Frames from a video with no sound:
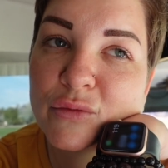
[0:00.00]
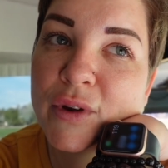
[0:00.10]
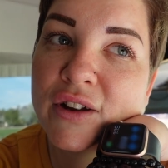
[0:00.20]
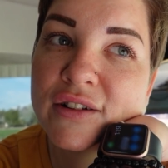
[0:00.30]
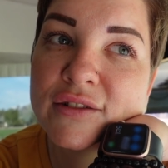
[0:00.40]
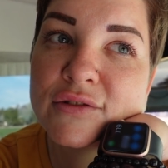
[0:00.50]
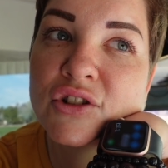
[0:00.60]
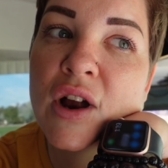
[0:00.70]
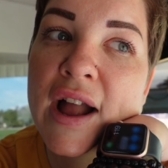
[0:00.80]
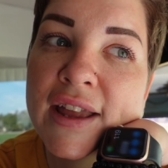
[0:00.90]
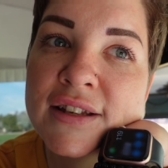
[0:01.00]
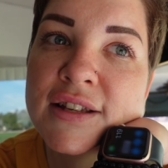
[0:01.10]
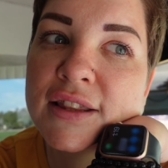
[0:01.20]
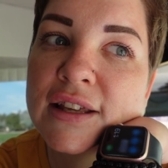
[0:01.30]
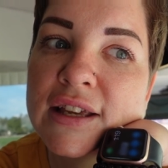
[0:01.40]
We're trying
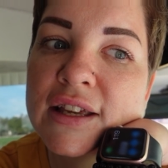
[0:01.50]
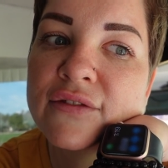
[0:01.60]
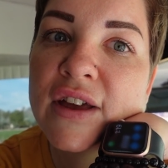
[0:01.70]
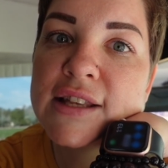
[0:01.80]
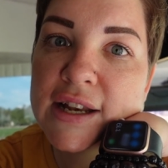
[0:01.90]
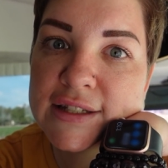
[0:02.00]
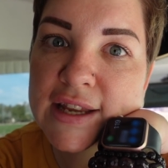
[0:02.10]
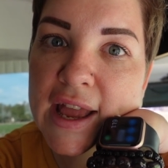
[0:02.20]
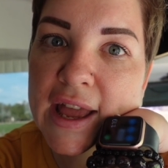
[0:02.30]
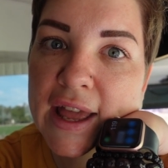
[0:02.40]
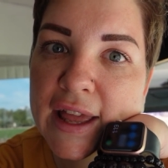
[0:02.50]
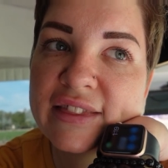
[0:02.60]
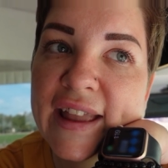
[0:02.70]
to leave Sunday